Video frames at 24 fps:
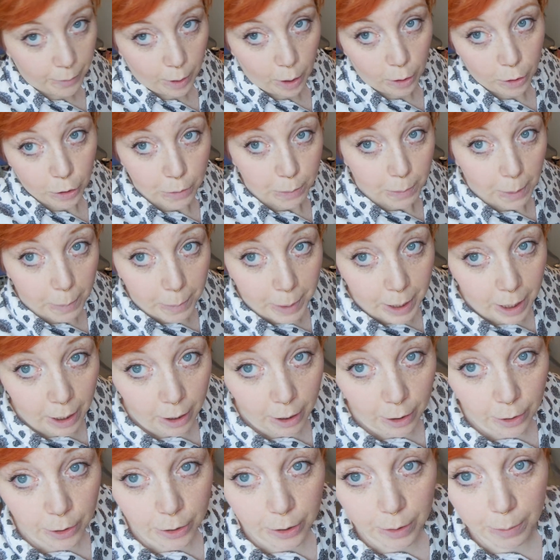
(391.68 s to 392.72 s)
I'll use my
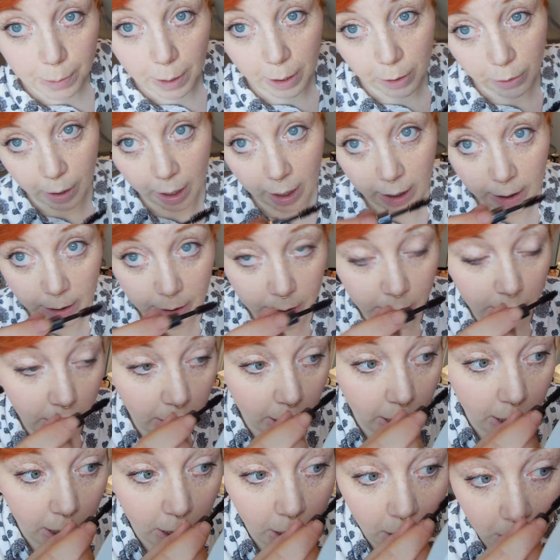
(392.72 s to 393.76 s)
mirror just to make sure I can
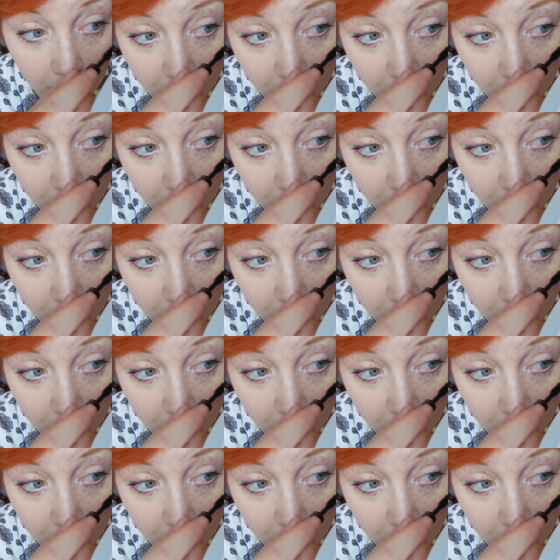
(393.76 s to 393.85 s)
see